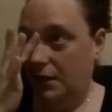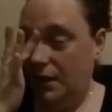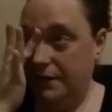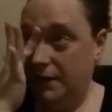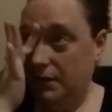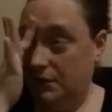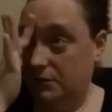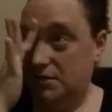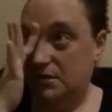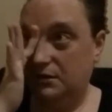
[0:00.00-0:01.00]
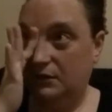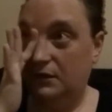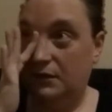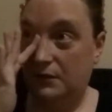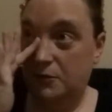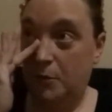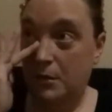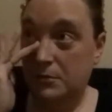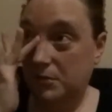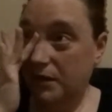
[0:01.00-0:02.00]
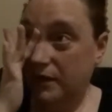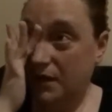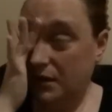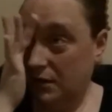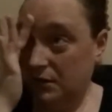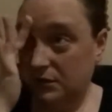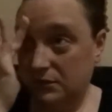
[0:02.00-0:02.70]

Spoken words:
I think I was probably there